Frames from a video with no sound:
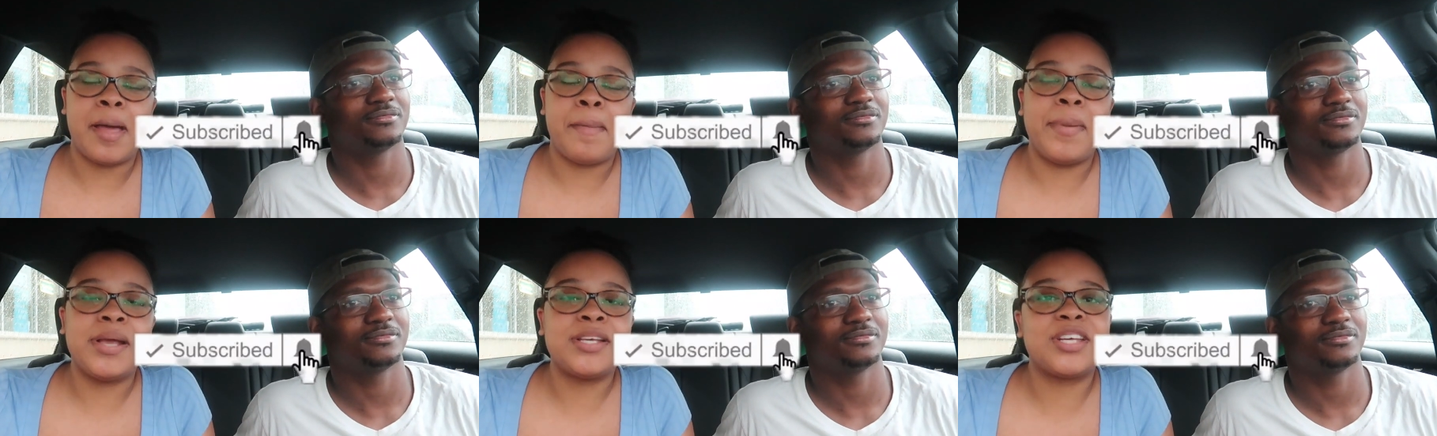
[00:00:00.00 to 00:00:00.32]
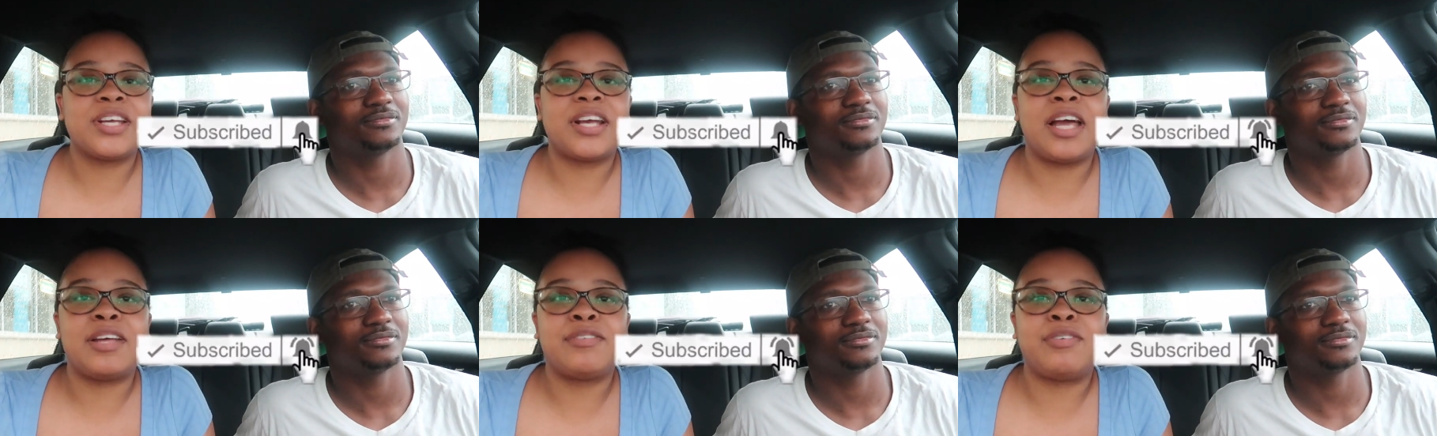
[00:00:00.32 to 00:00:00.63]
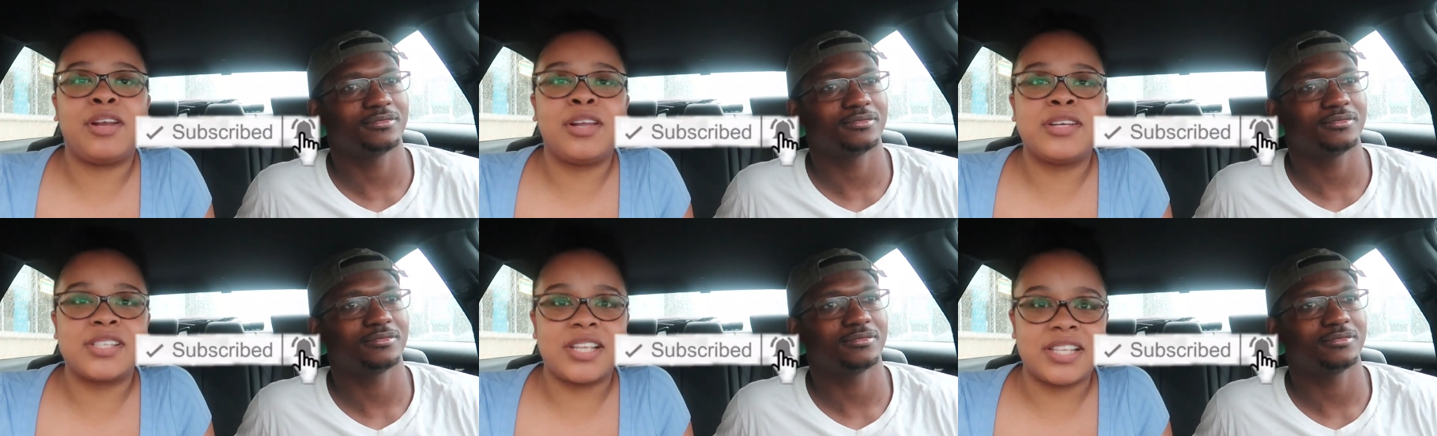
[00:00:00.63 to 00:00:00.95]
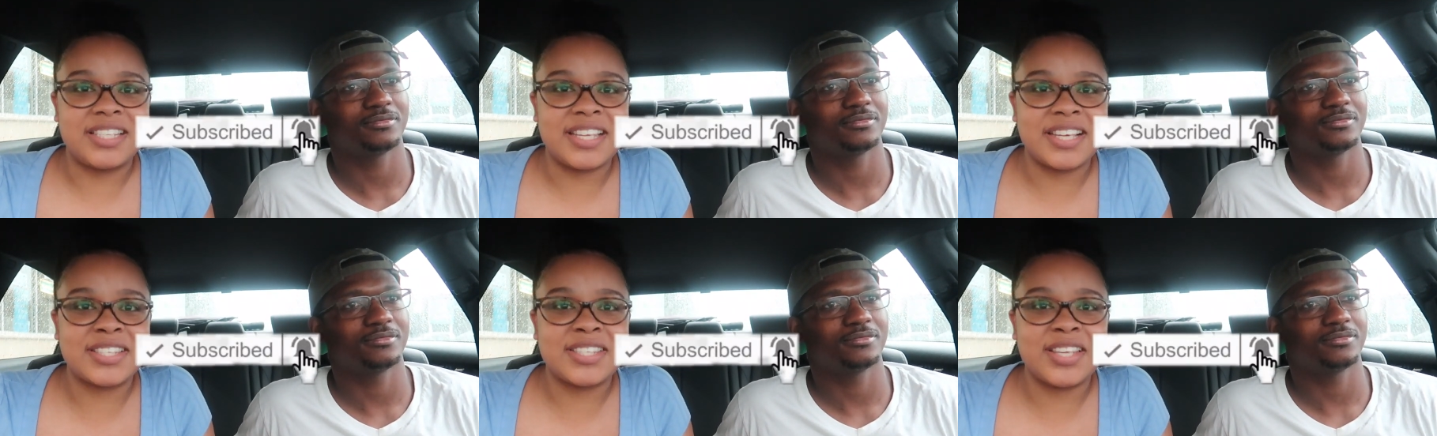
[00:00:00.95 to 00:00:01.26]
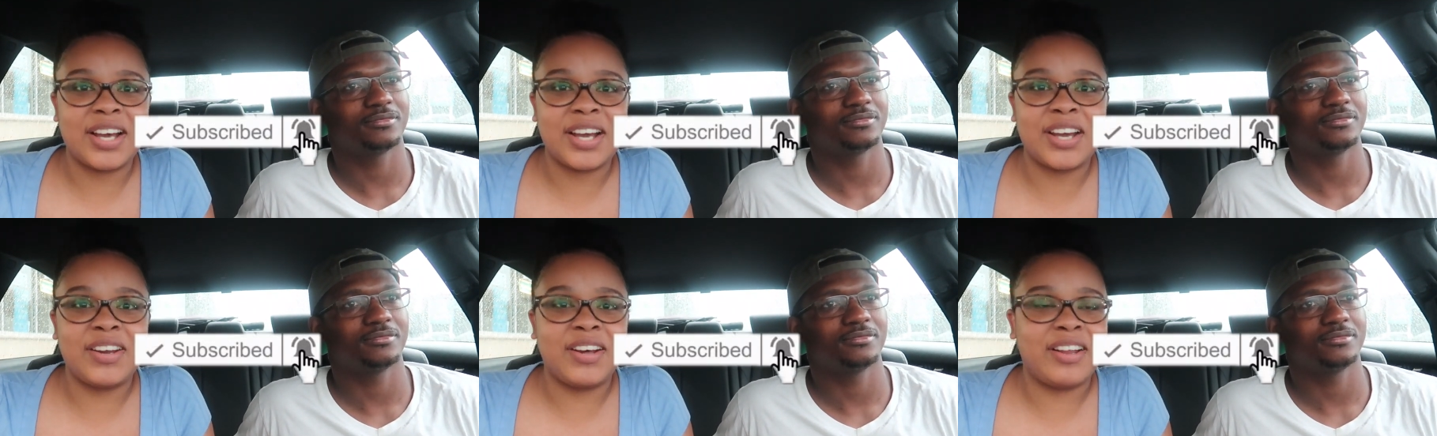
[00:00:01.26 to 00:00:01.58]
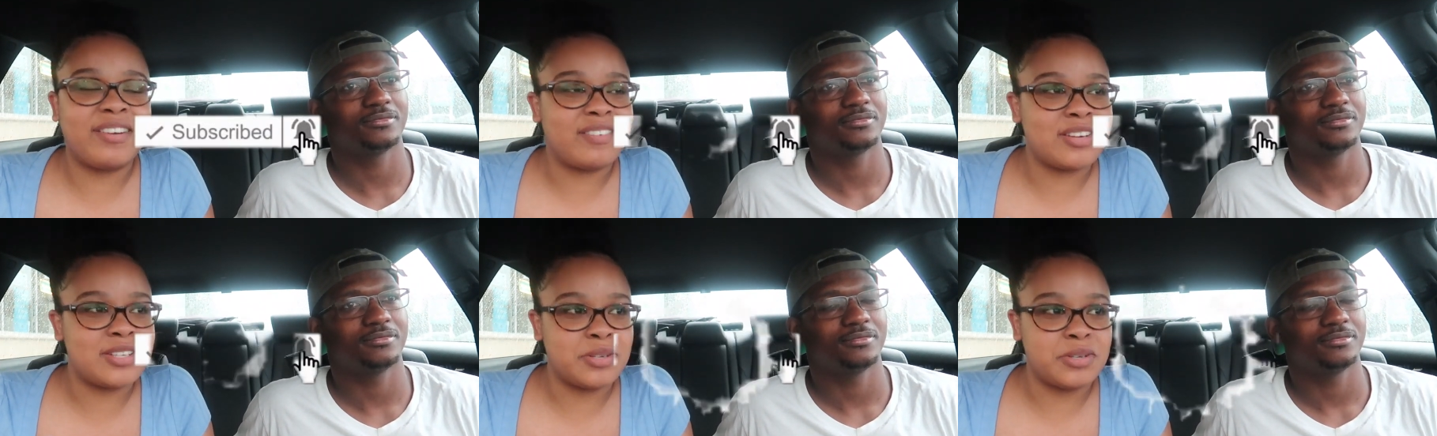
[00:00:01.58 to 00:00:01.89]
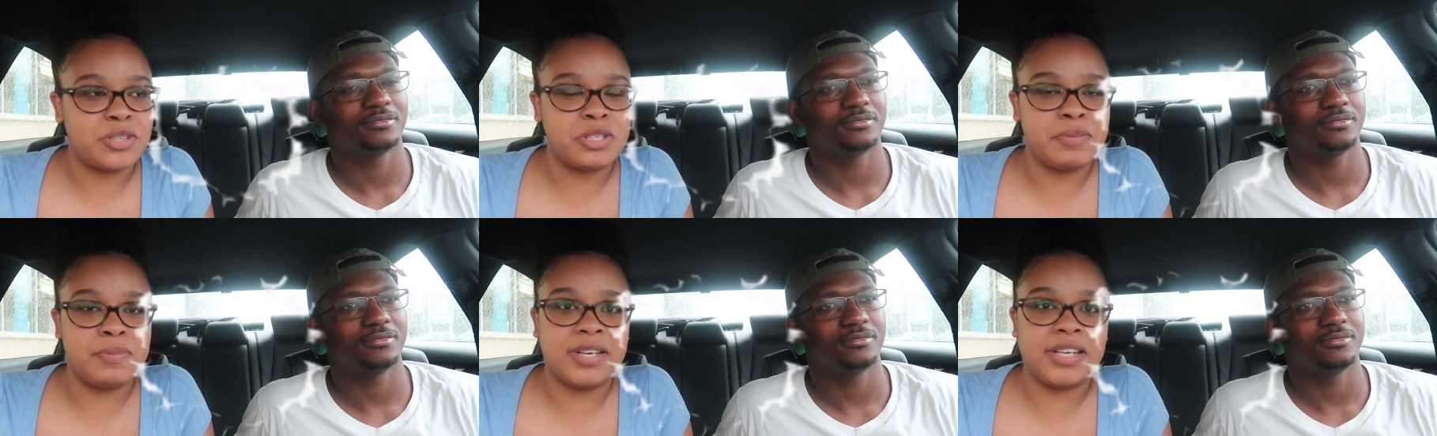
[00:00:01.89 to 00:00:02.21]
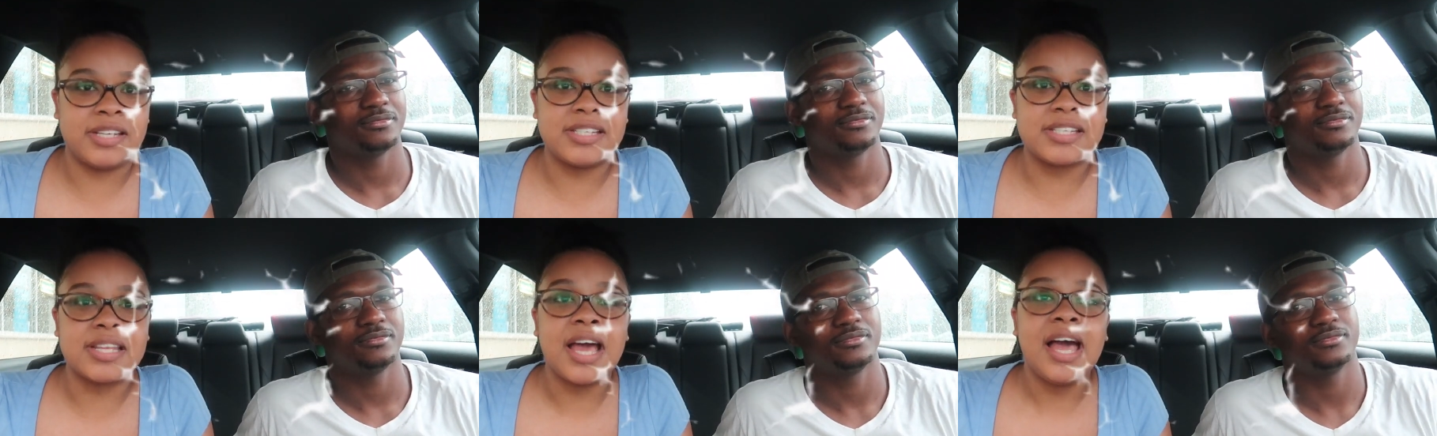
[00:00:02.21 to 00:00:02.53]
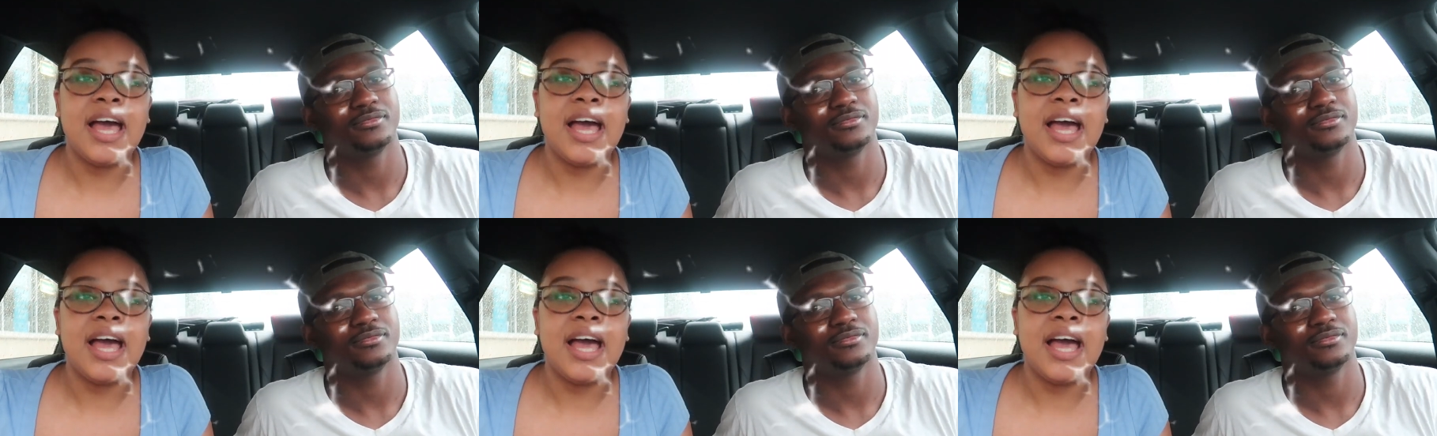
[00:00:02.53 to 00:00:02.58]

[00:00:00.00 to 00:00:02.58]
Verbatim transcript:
Speaker 1: And make sure you guys follow us on TikTok and all of our social medias.